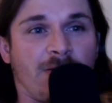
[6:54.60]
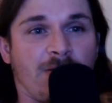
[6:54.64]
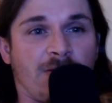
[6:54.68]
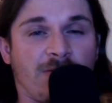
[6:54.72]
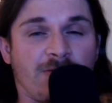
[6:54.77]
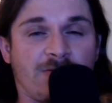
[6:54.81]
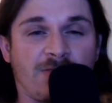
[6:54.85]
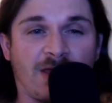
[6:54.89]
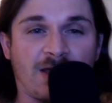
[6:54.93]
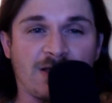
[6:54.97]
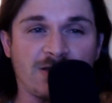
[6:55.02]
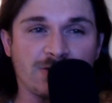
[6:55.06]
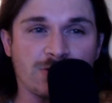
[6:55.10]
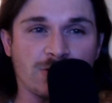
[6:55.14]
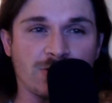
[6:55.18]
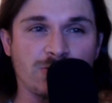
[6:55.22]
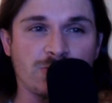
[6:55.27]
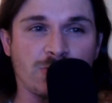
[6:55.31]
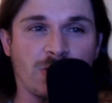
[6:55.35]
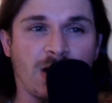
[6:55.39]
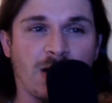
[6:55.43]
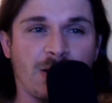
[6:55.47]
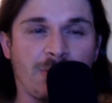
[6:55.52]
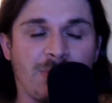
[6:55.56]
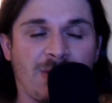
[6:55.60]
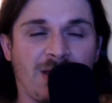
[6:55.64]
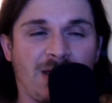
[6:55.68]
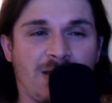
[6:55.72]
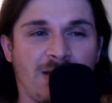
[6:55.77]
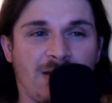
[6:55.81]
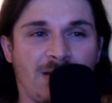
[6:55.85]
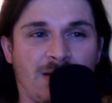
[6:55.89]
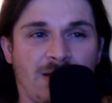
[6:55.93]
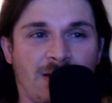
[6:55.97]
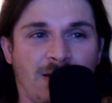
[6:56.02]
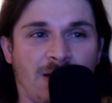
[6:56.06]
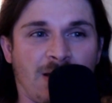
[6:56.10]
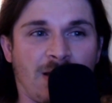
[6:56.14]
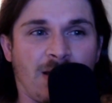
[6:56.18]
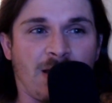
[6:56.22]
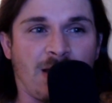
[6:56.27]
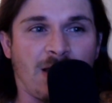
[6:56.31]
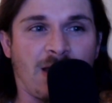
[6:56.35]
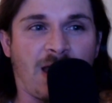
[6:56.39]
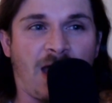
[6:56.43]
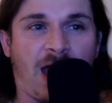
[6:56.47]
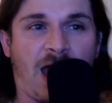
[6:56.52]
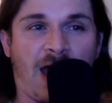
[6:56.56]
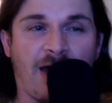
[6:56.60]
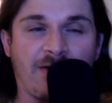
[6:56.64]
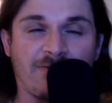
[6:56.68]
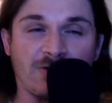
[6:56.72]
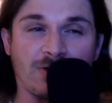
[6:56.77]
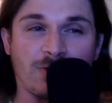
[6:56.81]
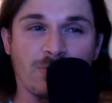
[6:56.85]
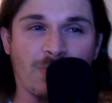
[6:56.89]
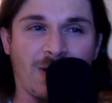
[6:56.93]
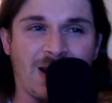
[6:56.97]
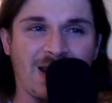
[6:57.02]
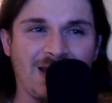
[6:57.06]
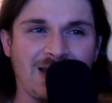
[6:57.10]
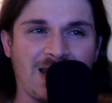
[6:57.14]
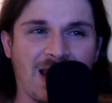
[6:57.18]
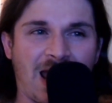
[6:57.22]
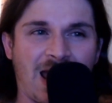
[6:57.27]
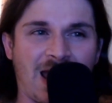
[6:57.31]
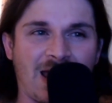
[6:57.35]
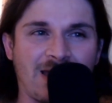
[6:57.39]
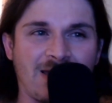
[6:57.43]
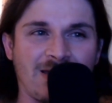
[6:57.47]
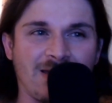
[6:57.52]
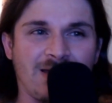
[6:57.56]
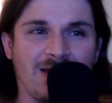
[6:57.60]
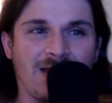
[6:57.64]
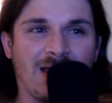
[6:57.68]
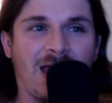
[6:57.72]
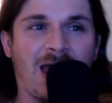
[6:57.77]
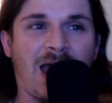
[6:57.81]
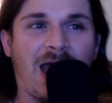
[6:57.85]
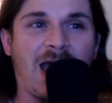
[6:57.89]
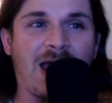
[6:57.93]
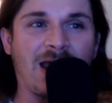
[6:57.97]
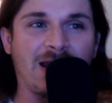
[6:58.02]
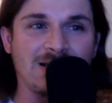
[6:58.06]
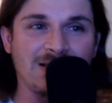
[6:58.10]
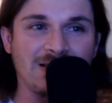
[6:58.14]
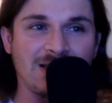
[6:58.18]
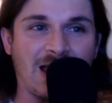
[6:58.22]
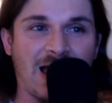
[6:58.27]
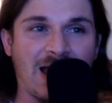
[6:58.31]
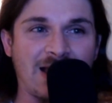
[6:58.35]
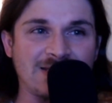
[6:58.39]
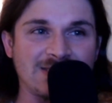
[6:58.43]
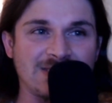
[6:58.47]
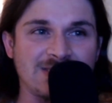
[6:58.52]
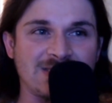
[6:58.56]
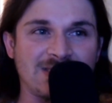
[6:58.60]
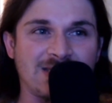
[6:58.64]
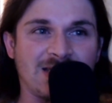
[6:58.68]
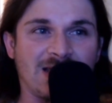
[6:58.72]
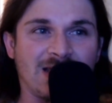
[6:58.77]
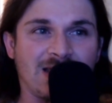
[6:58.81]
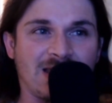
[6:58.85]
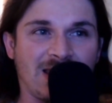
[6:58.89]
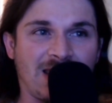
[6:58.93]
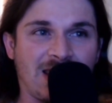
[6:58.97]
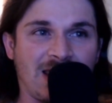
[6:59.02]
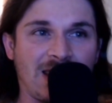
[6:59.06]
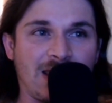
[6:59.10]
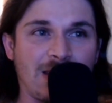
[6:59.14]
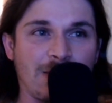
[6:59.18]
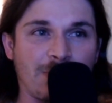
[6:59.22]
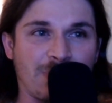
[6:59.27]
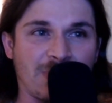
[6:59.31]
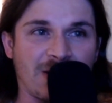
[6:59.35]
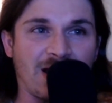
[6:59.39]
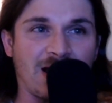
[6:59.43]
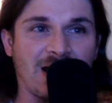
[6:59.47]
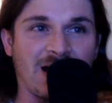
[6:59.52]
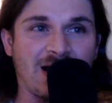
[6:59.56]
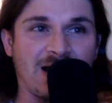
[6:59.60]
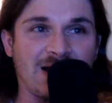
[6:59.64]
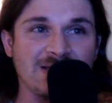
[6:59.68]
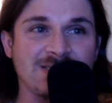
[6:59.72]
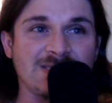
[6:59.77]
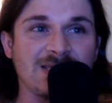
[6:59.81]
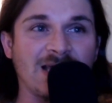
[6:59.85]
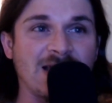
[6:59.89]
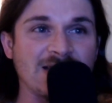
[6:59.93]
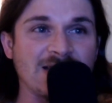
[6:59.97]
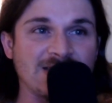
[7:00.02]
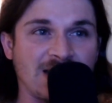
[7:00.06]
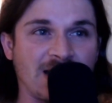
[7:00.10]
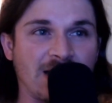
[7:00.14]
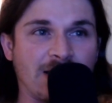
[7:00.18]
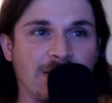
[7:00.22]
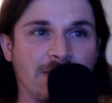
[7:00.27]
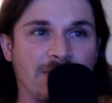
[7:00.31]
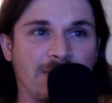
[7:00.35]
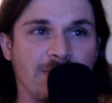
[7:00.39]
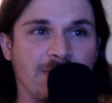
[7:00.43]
Thanks for joining me. Have a great day, and let's keep assessing.